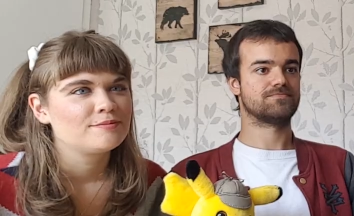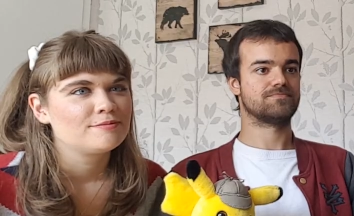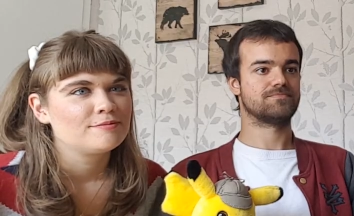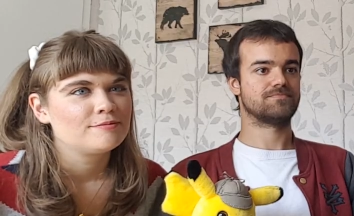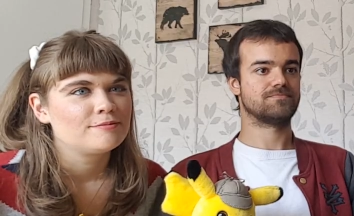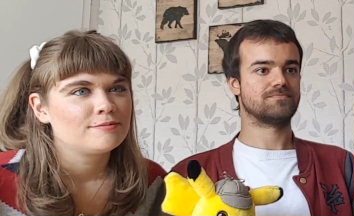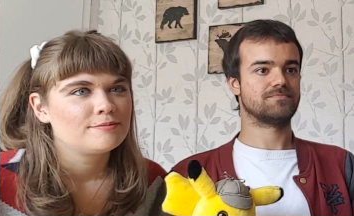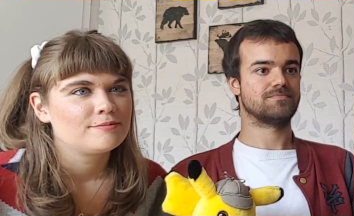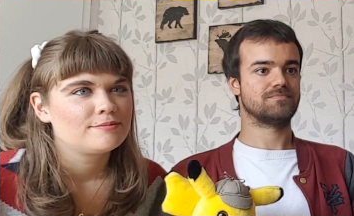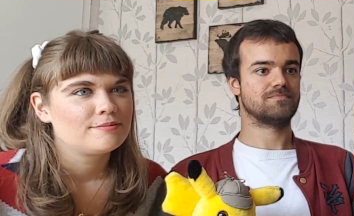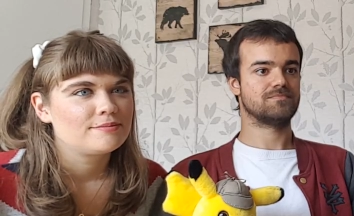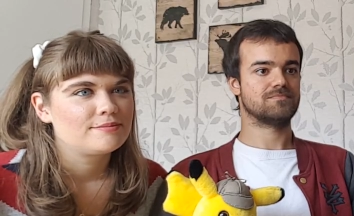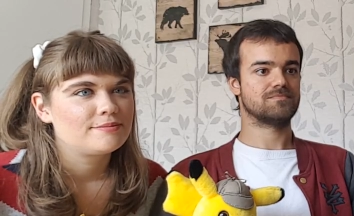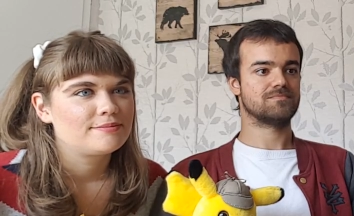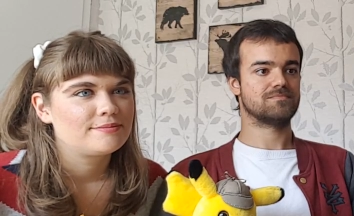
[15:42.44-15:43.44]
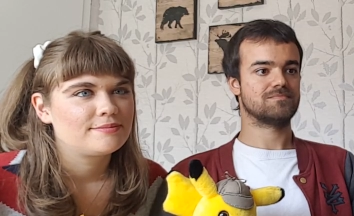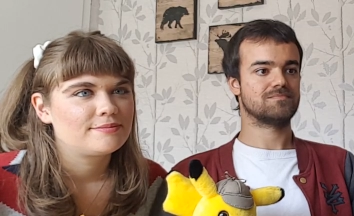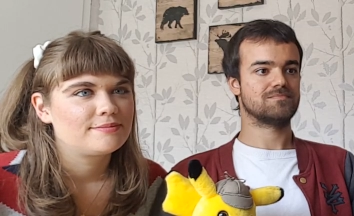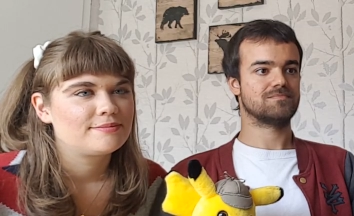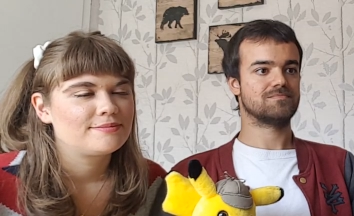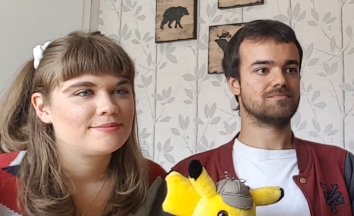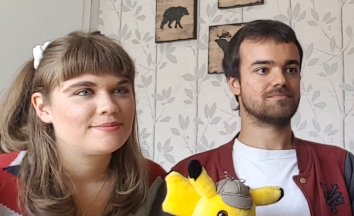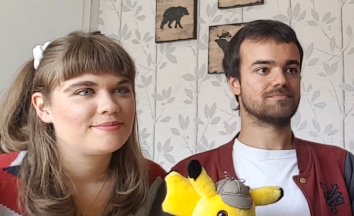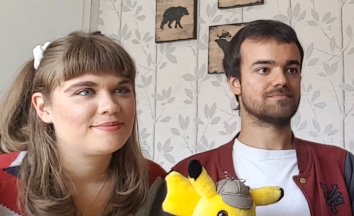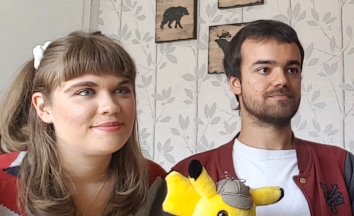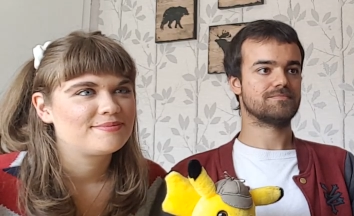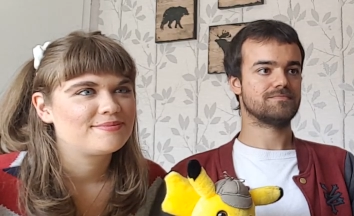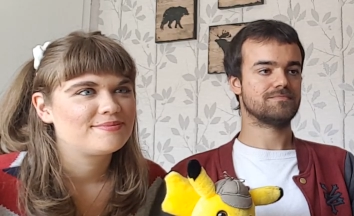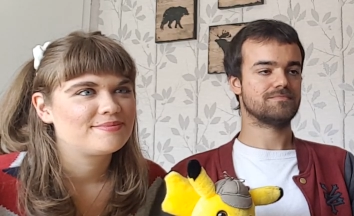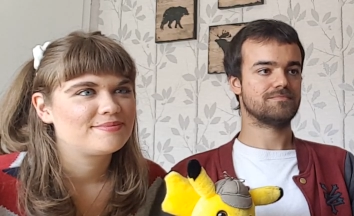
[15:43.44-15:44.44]

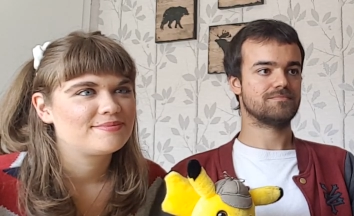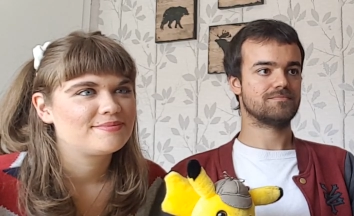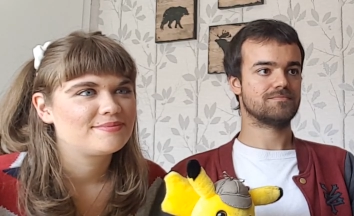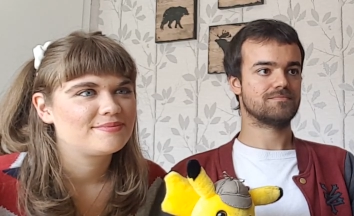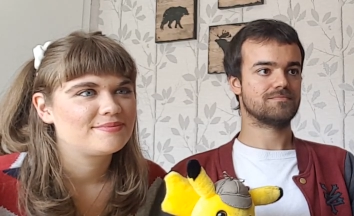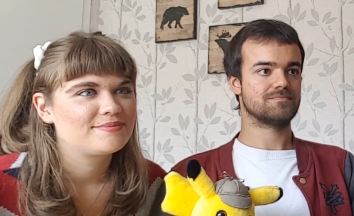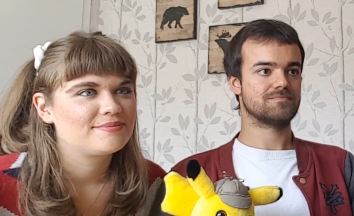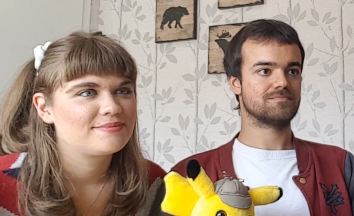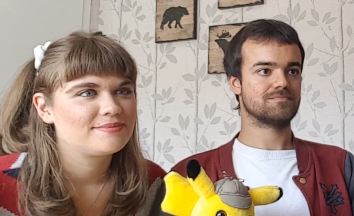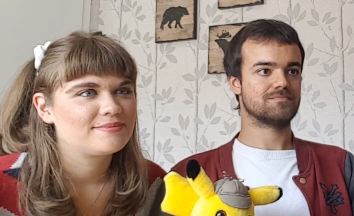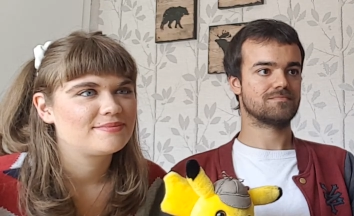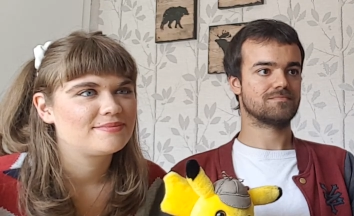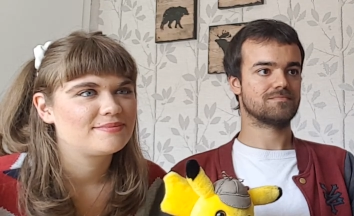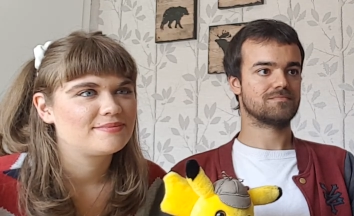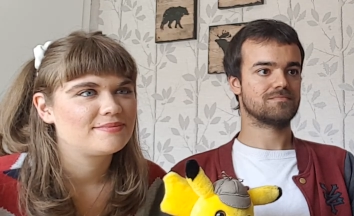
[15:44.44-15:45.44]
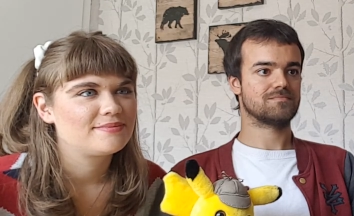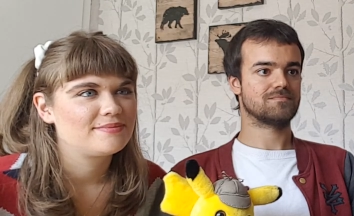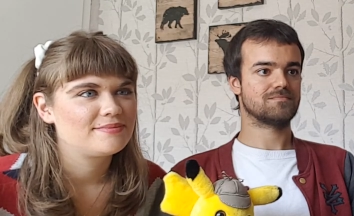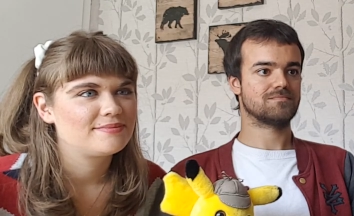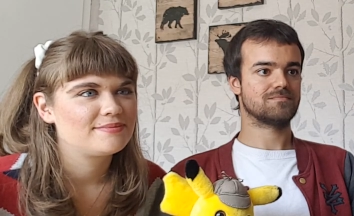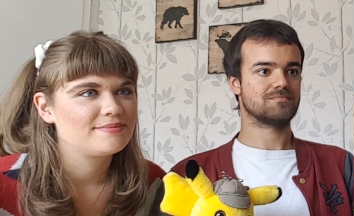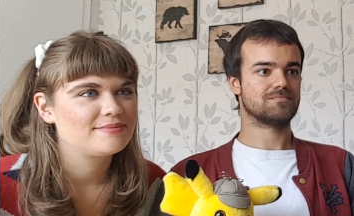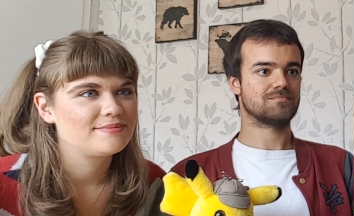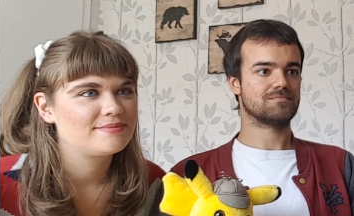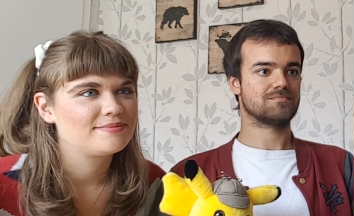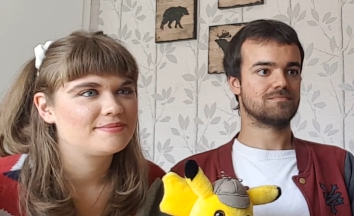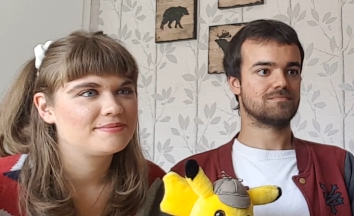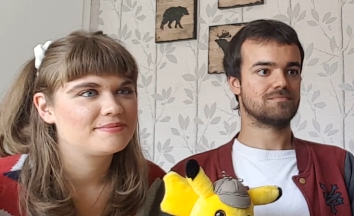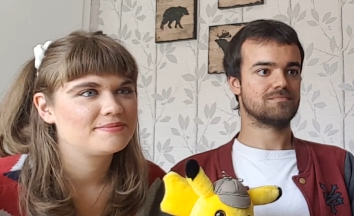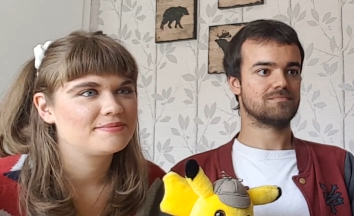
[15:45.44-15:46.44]

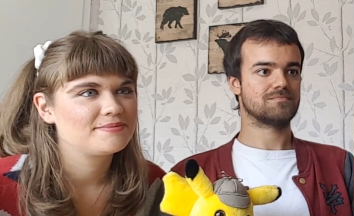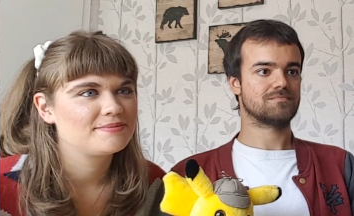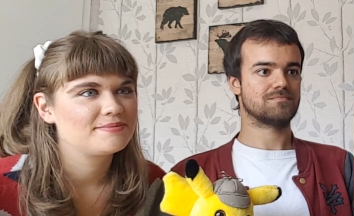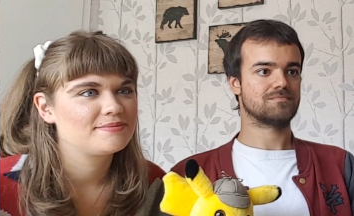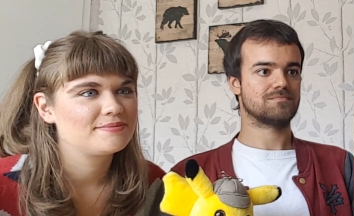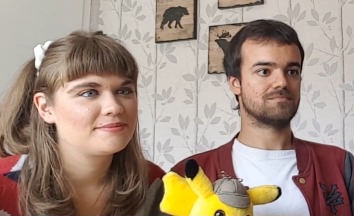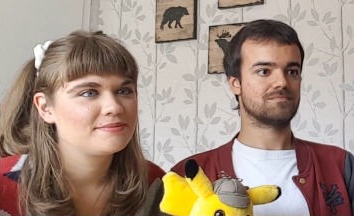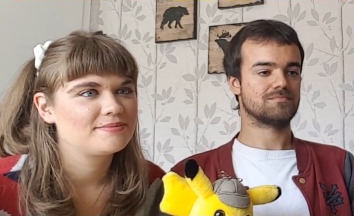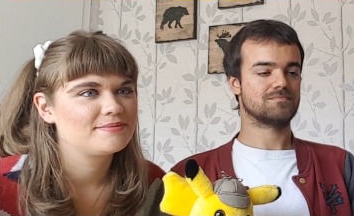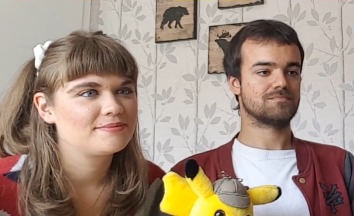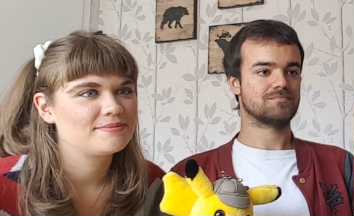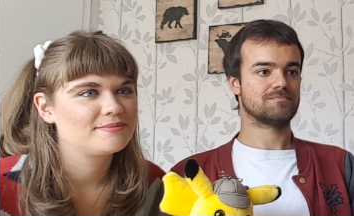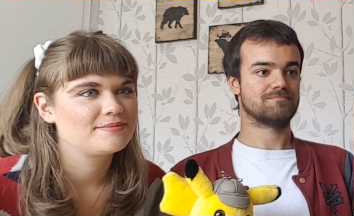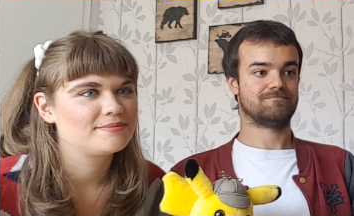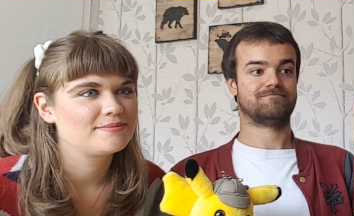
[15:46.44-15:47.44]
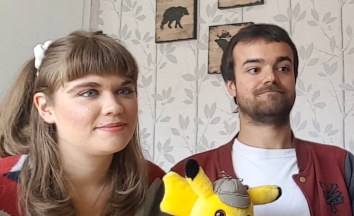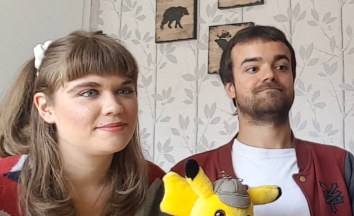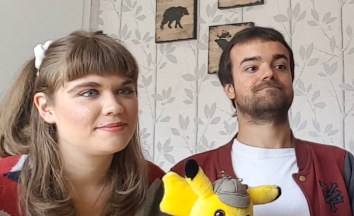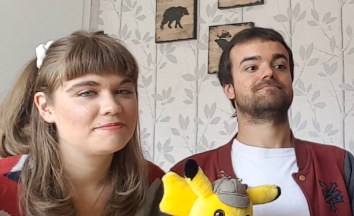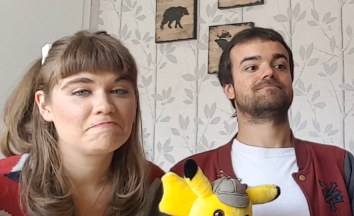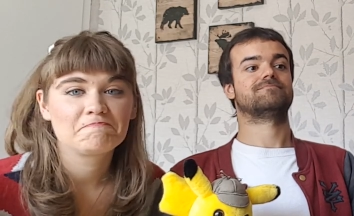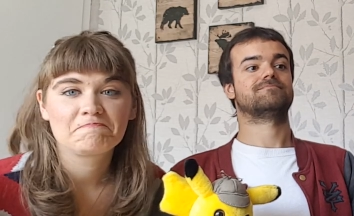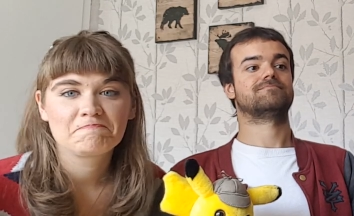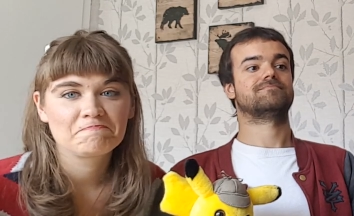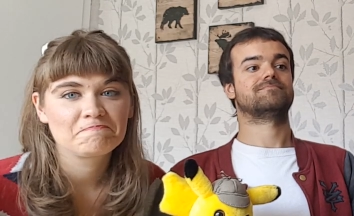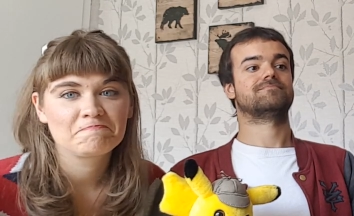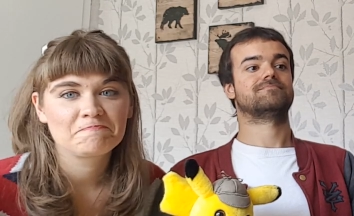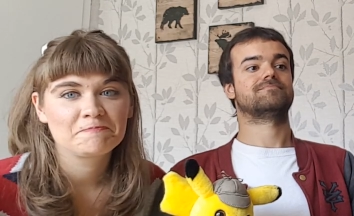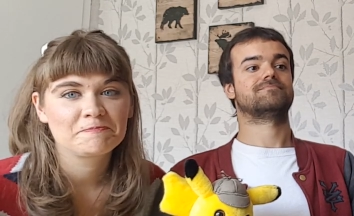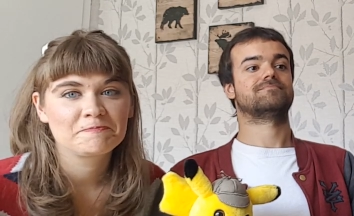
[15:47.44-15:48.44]

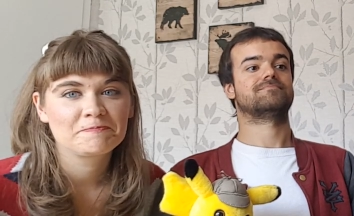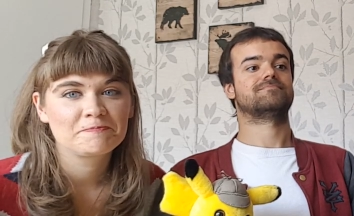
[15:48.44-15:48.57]
[no speech]